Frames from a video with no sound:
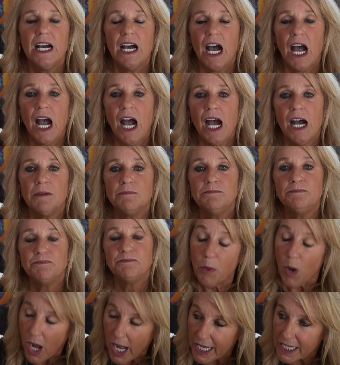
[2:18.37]

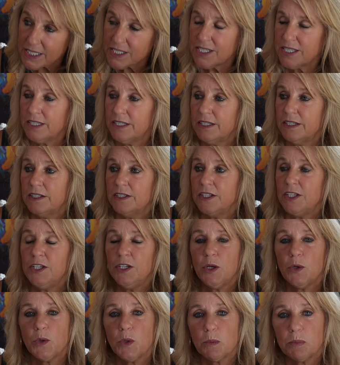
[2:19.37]
But
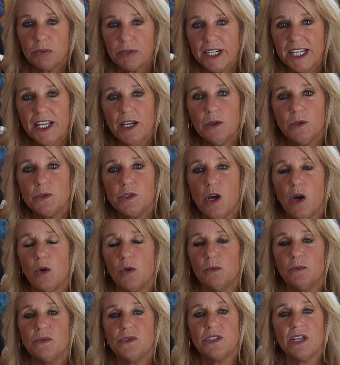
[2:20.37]
the pre-owned
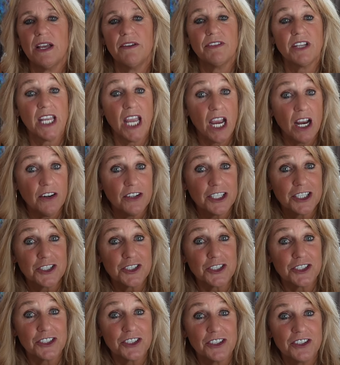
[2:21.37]
homes have
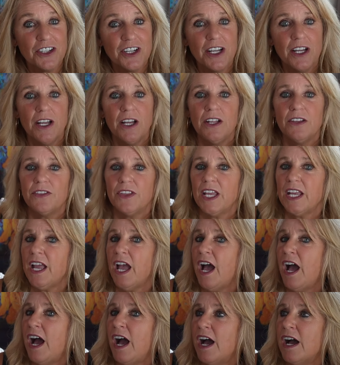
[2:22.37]
character. They
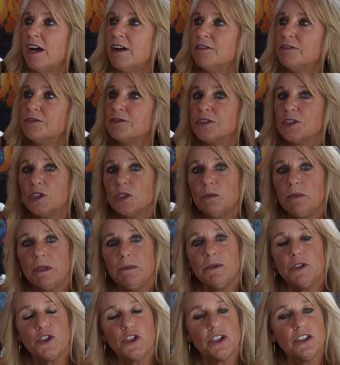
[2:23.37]
have a little bit
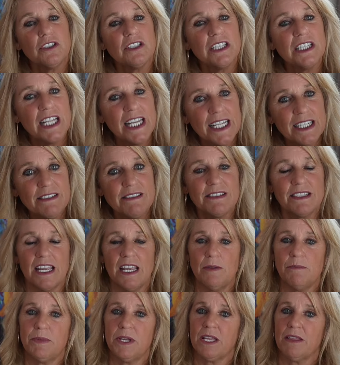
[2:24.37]
mature
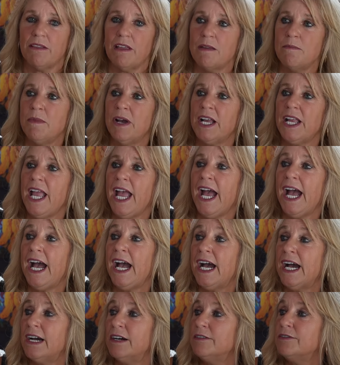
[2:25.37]
landscaping. They might
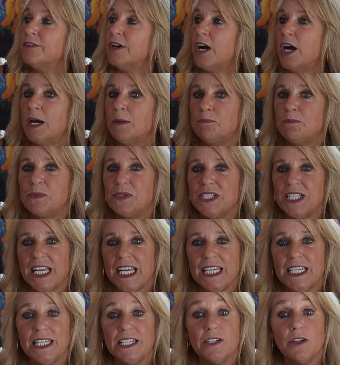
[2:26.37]
have
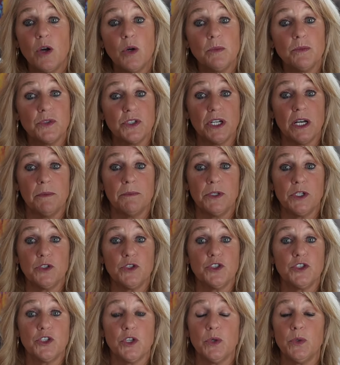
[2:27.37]
updated homes, and I'm going to
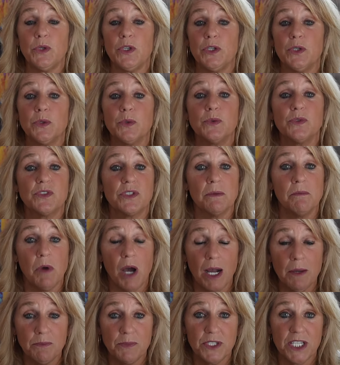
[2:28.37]
show you some
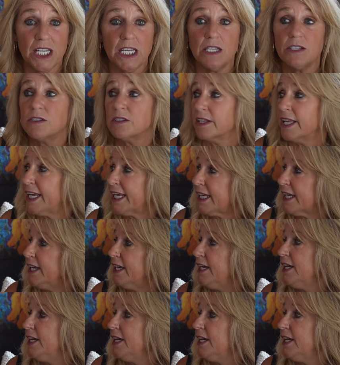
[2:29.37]
updates like